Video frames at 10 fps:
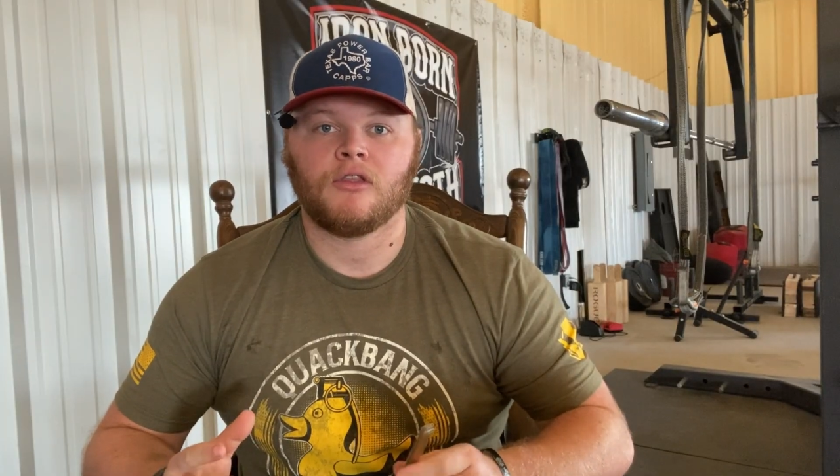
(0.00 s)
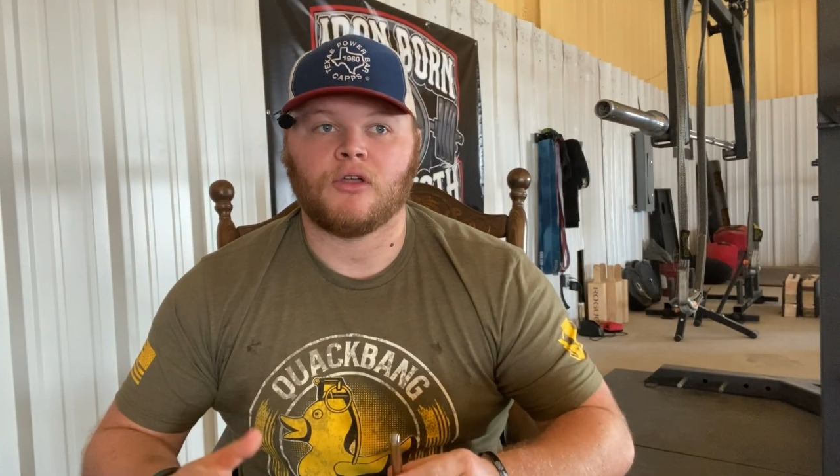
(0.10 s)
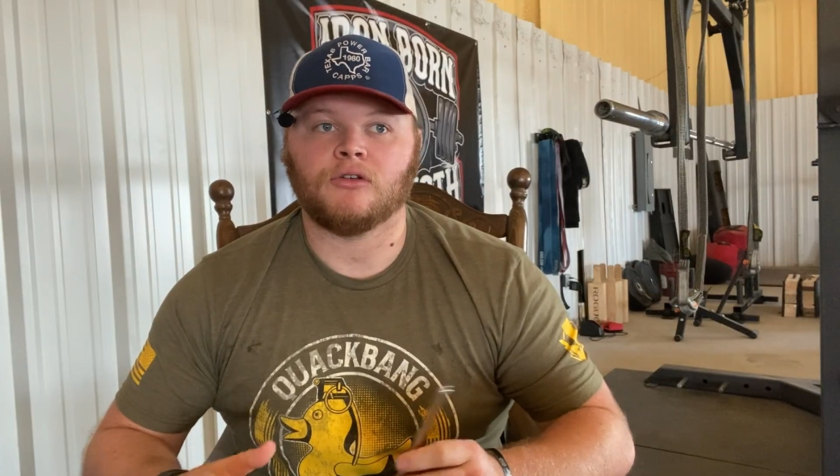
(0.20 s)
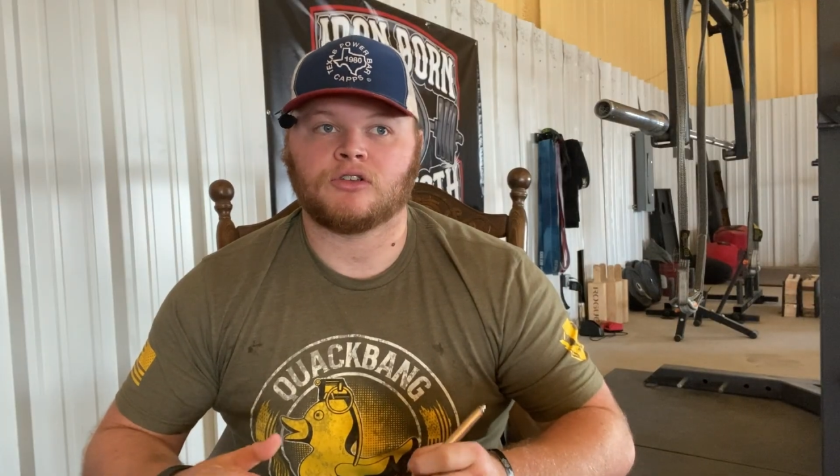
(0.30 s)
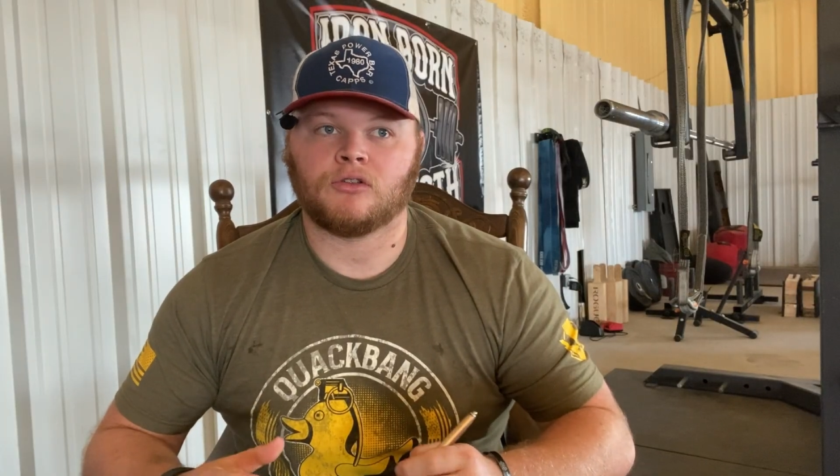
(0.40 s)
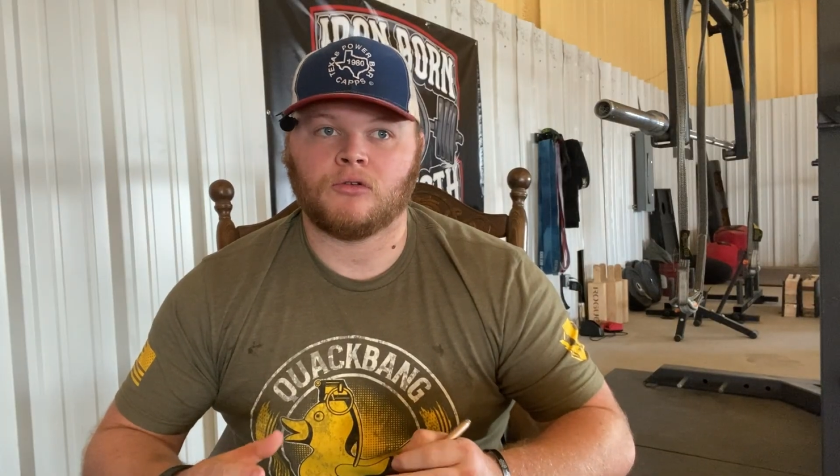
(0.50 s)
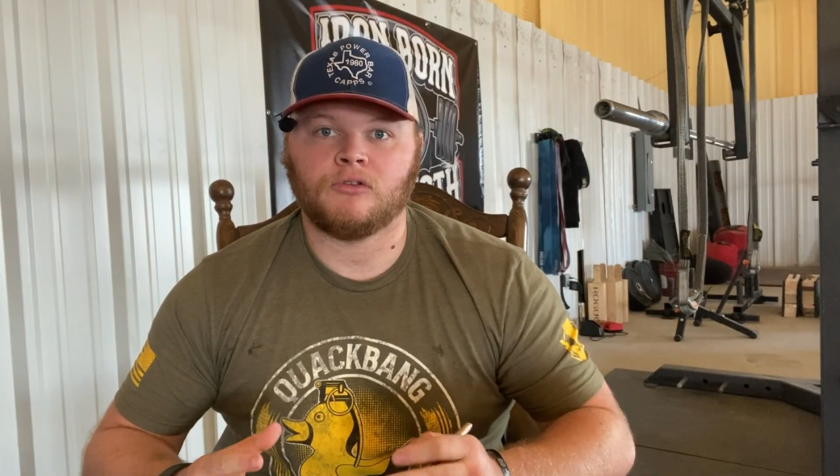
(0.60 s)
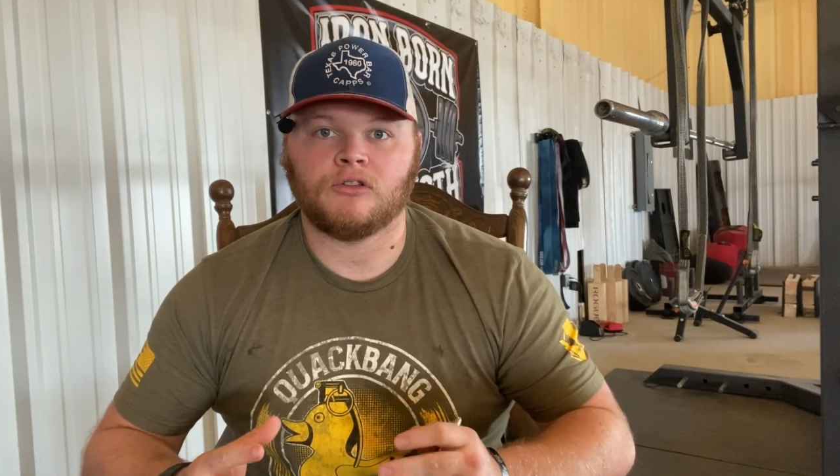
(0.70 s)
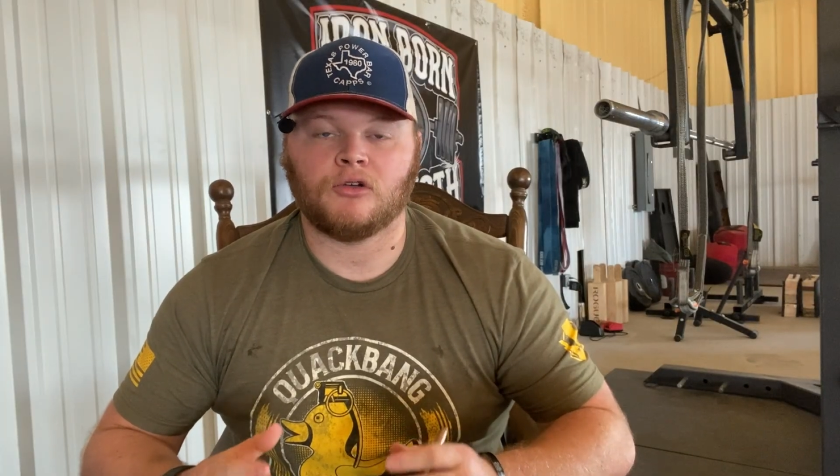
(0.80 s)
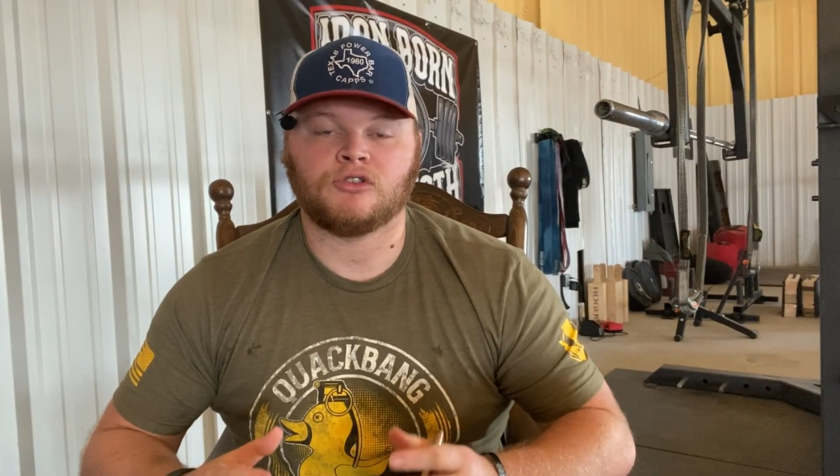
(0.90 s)
Those are
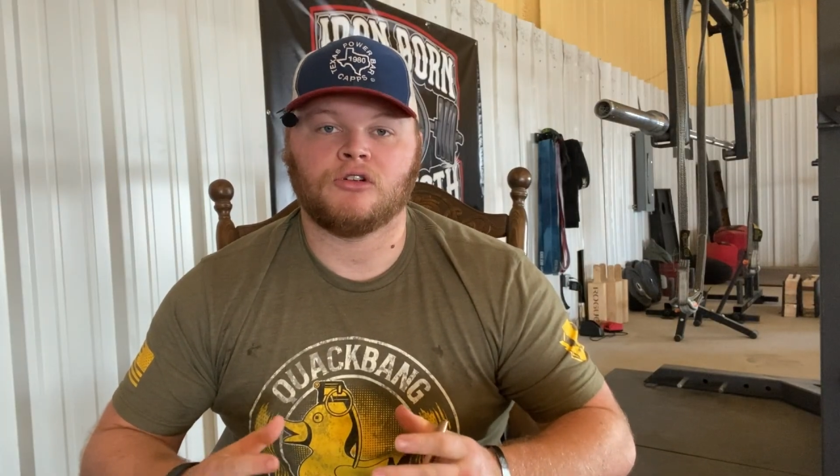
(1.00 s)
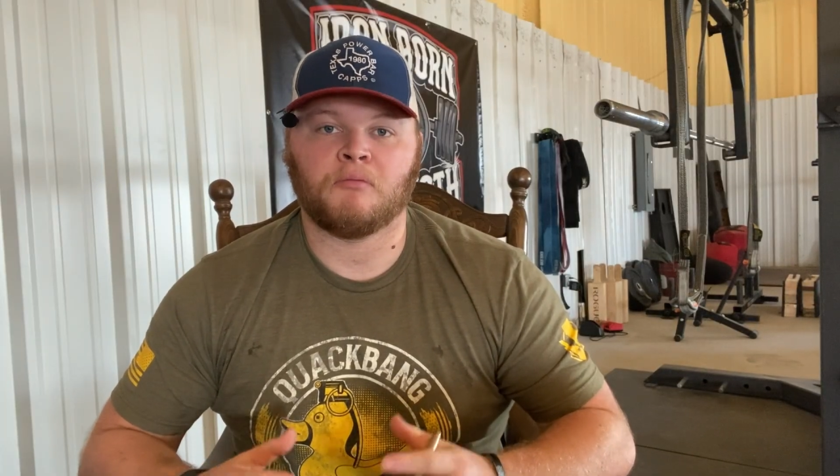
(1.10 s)
your